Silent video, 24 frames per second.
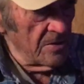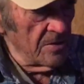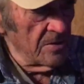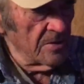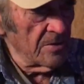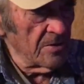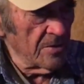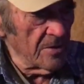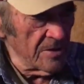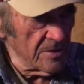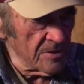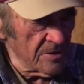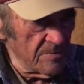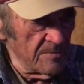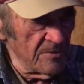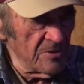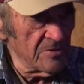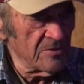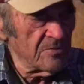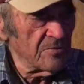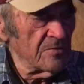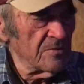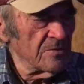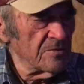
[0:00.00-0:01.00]

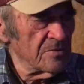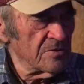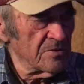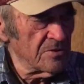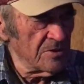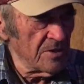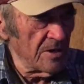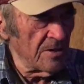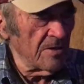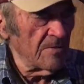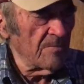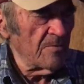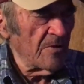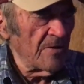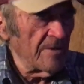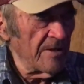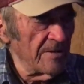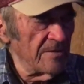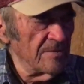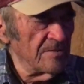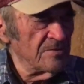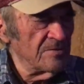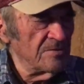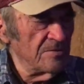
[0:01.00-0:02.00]
Christmas was
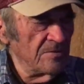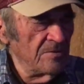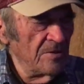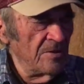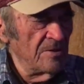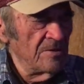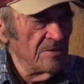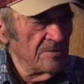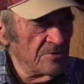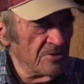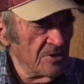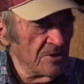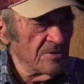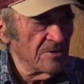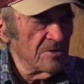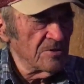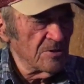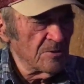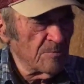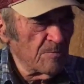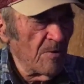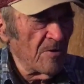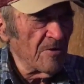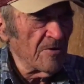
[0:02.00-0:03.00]
celebrating Jesus'
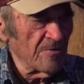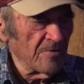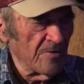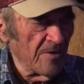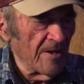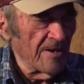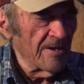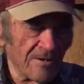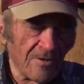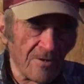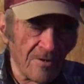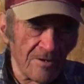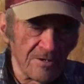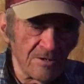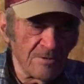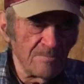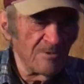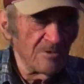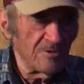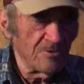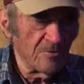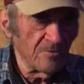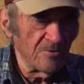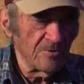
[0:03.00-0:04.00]
birthday.
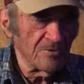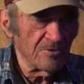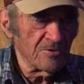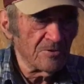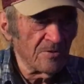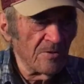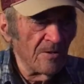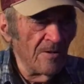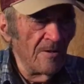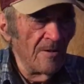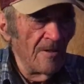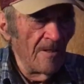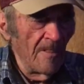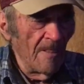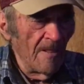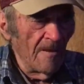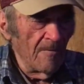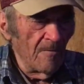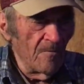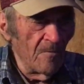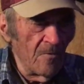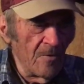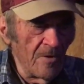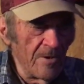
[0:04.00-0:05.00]
Christmas was
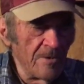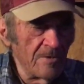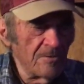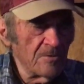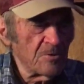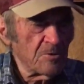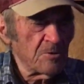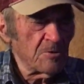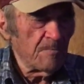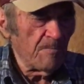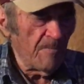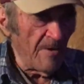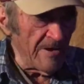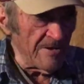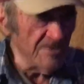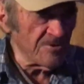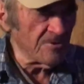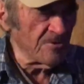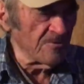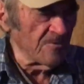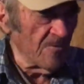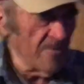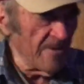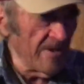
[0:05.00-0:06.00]
real
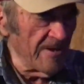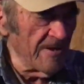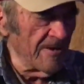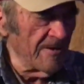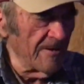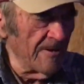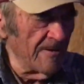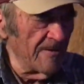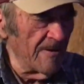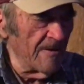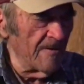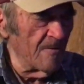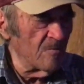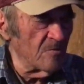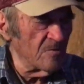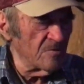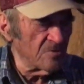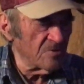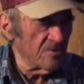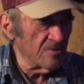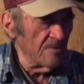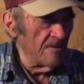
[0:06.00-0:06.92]
special then, and it was